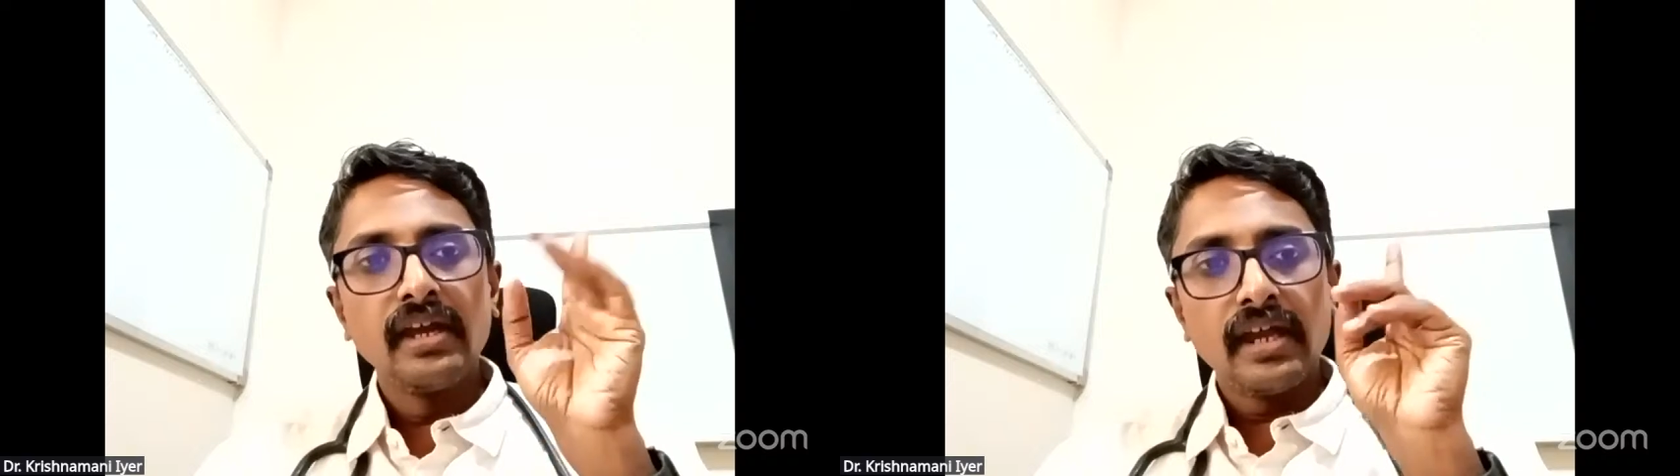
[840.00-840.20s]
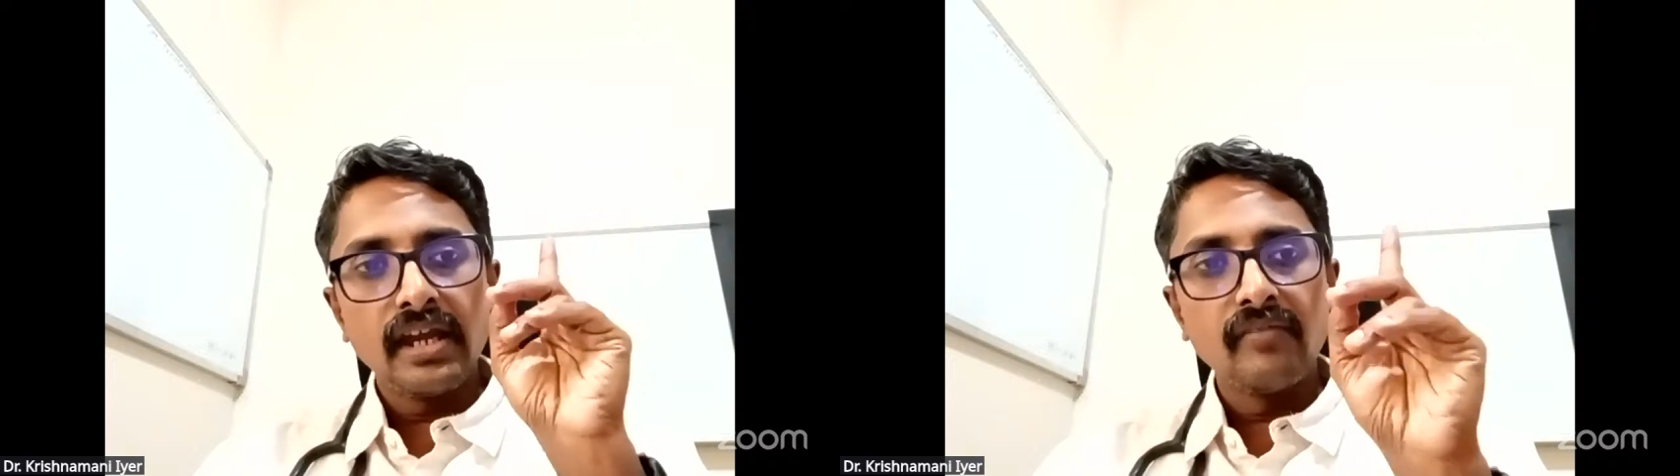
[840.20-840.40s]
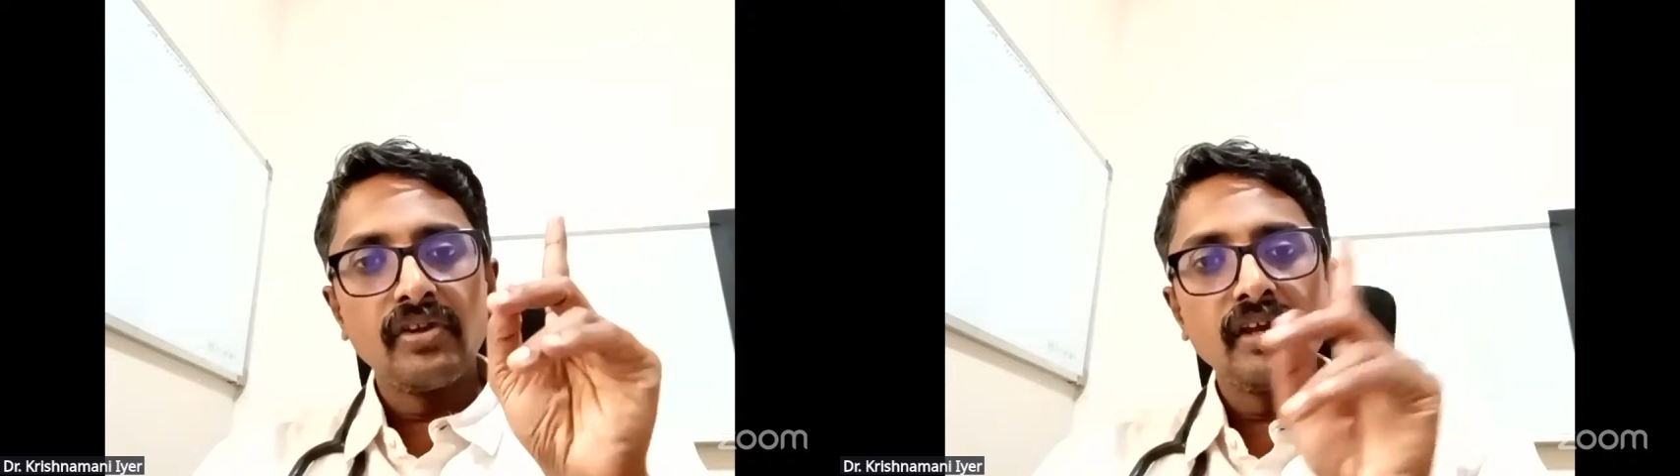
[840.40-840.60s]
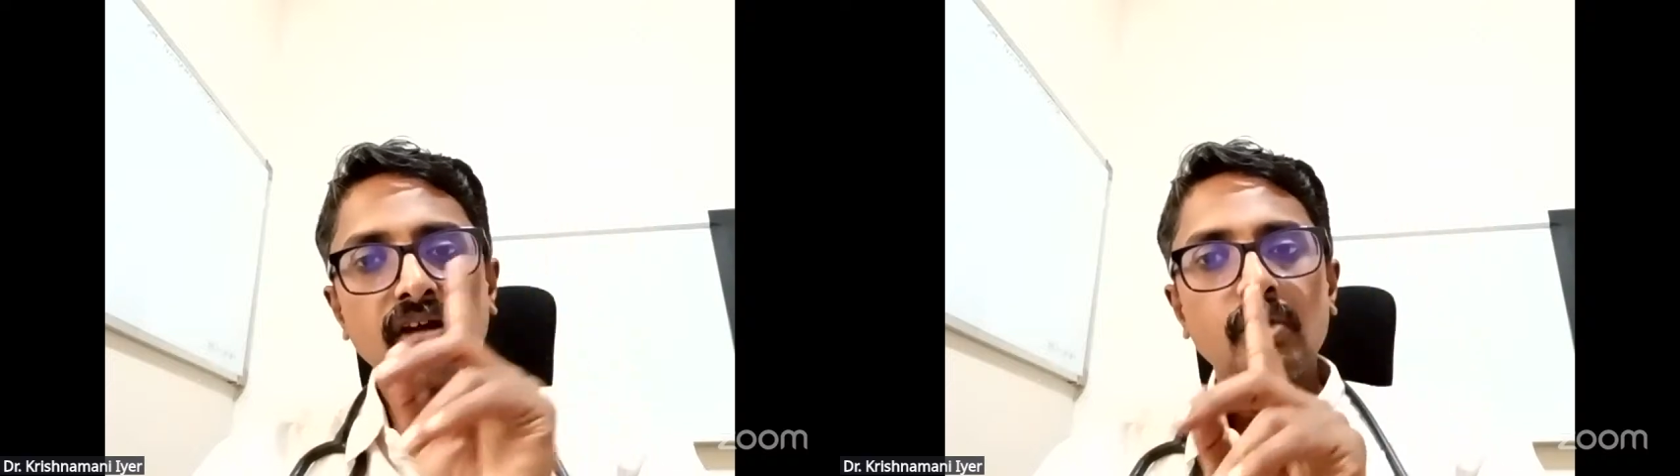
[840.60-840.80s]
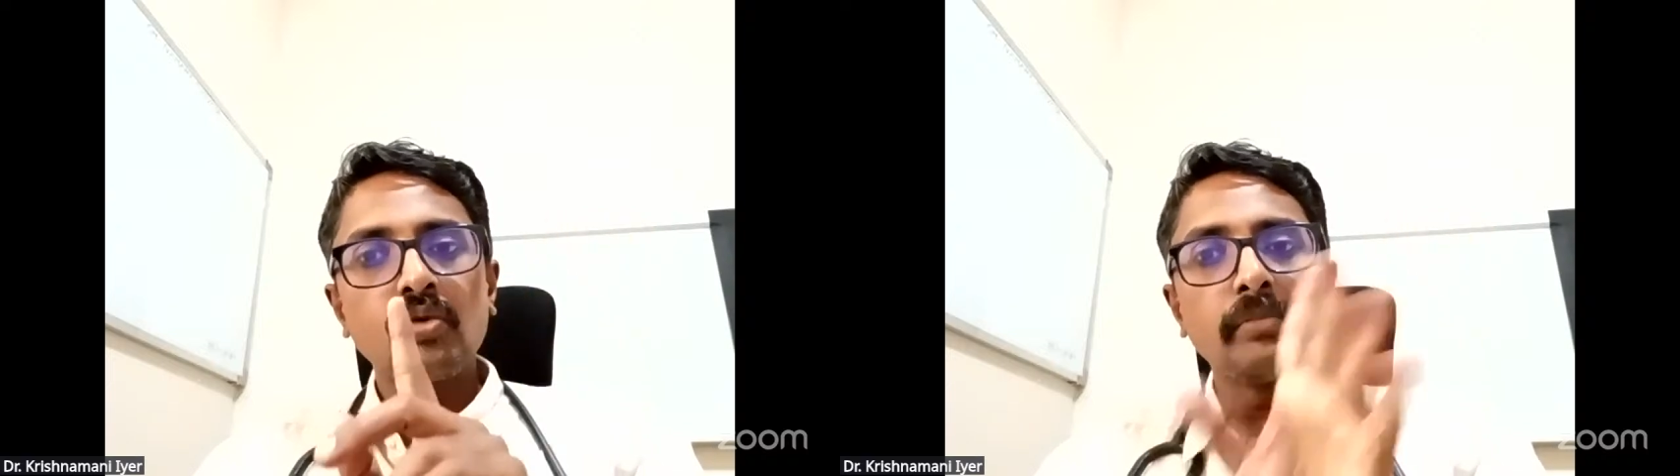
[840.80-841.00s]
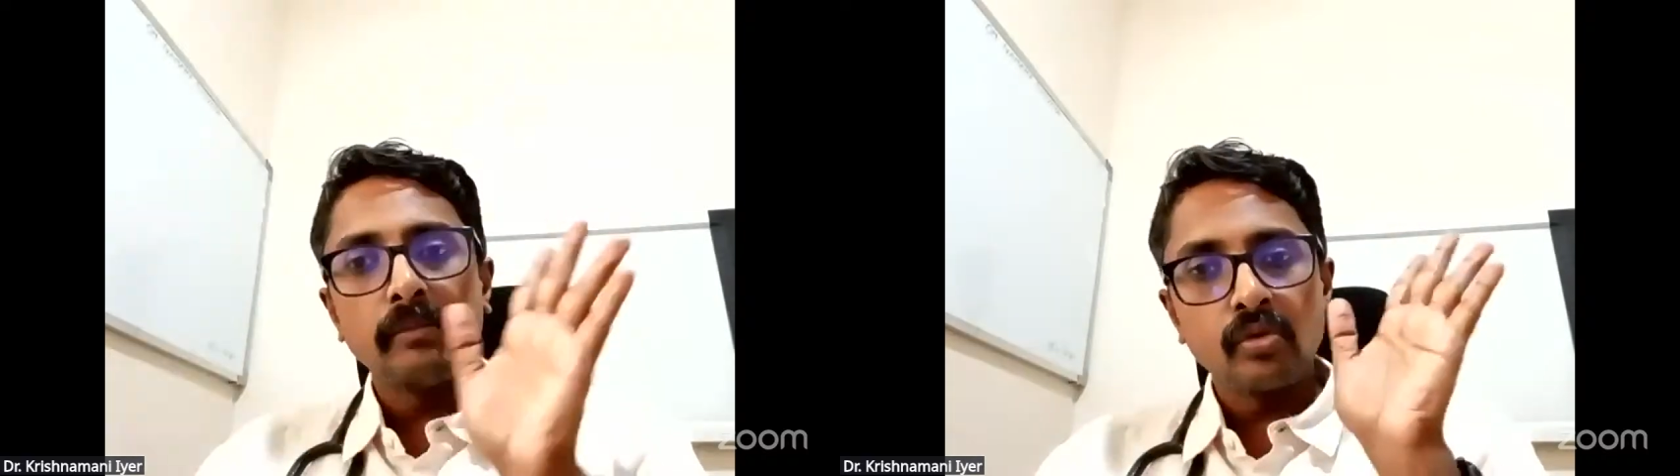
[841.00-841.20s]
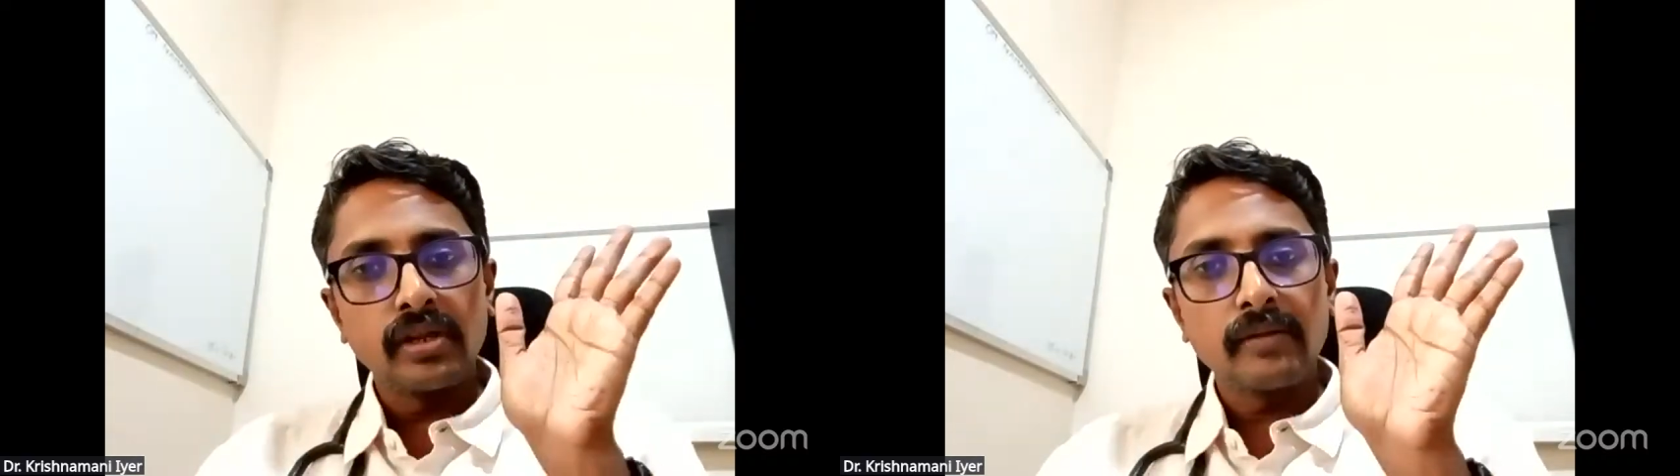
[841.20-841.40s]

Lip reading: And every year do a mammogram.